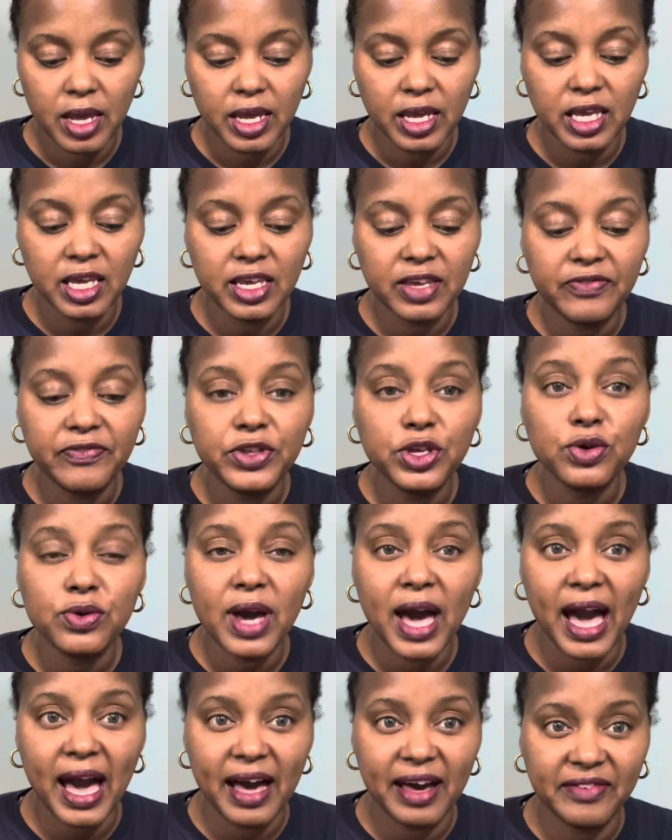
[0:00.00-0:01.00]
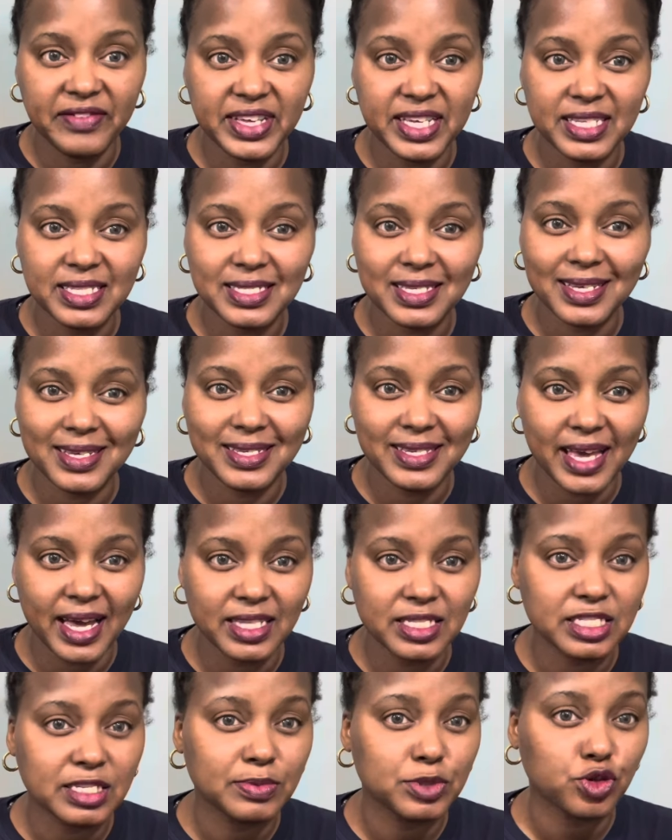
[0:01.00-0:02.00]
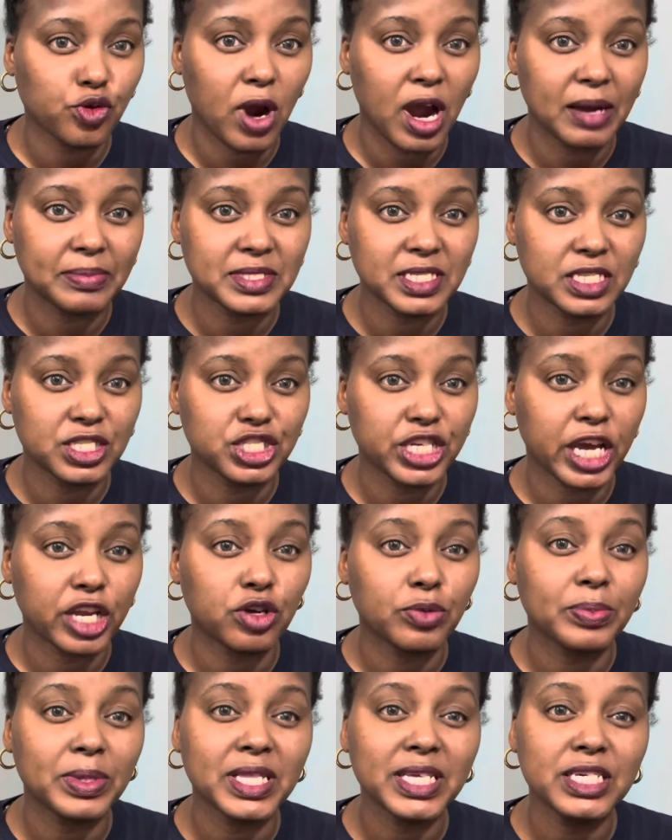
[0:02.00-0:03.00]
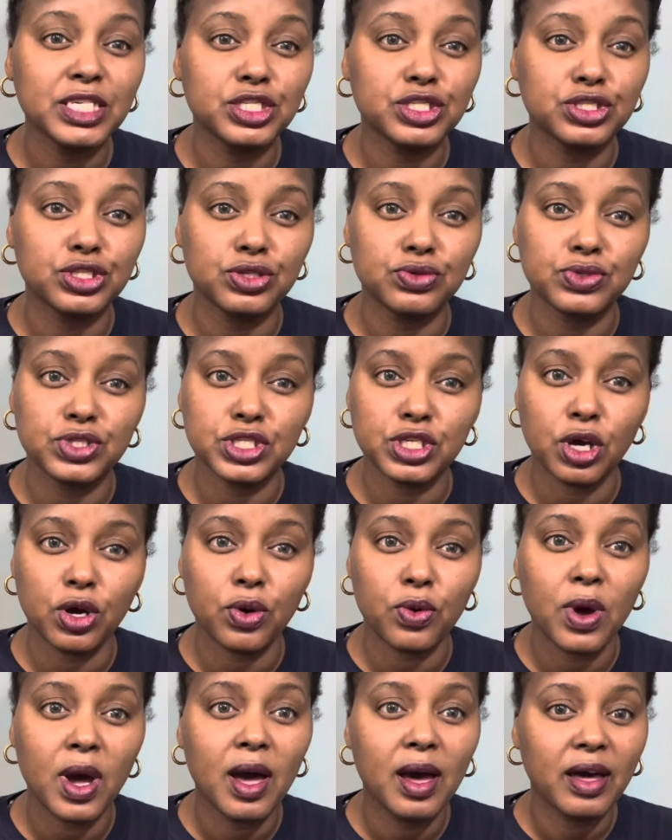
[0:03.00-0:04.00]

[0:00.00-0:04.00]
If you haven't yet subscribed to the channel, please do so.